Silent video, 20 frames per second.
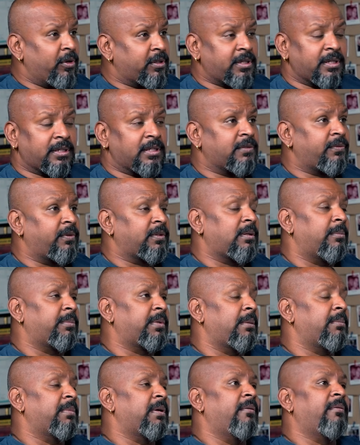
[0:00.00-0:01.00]
stations for some
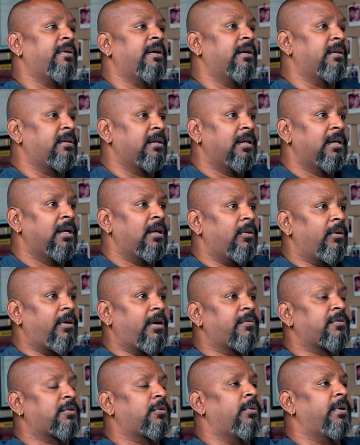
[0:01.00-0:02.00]
time. I've heard a lot
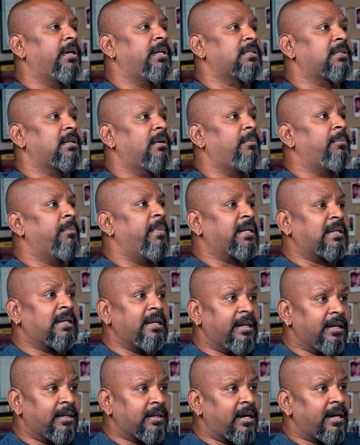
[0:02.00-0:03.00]
of stories of
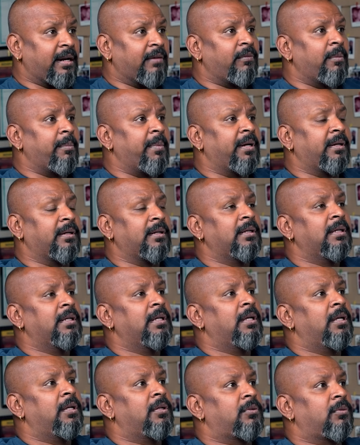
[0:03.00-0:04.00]
mentally retarded women.
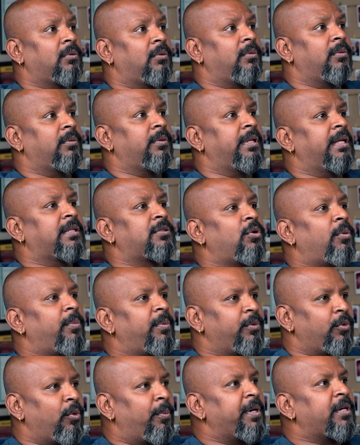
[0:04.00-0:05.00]
So there's
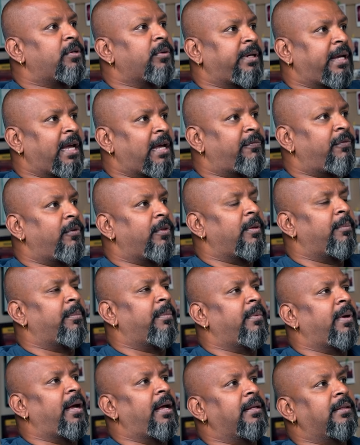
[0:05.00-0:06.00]
nobody to care for
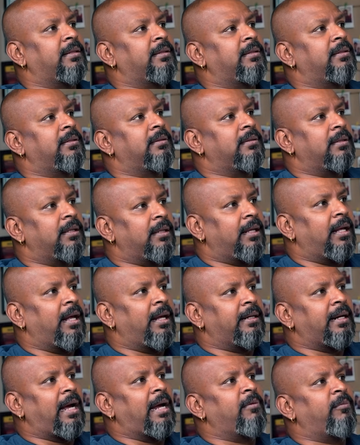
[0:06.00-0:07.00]
them, and
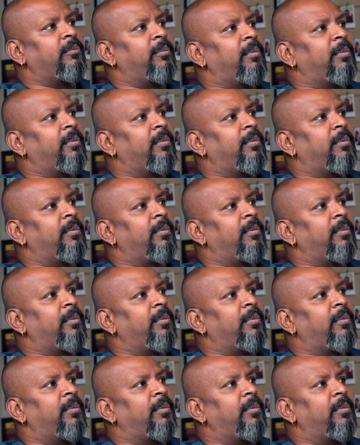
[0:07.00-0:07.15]
I